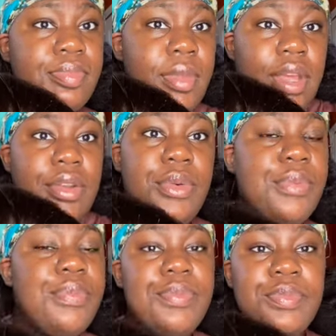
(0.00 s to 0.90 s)
I don't.
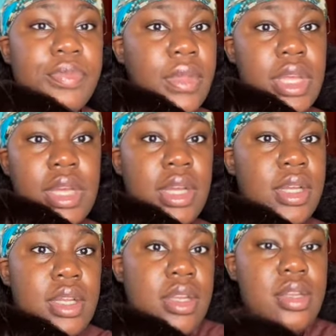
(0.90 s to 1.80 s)

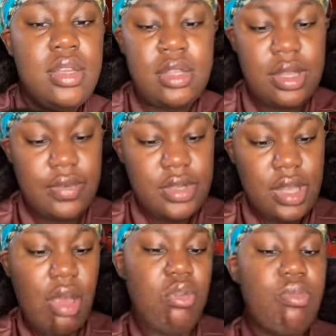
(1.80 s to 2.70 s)
It's giving
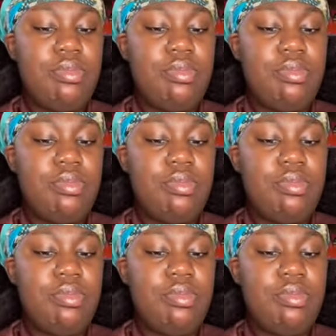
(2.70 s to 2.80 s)
scalp.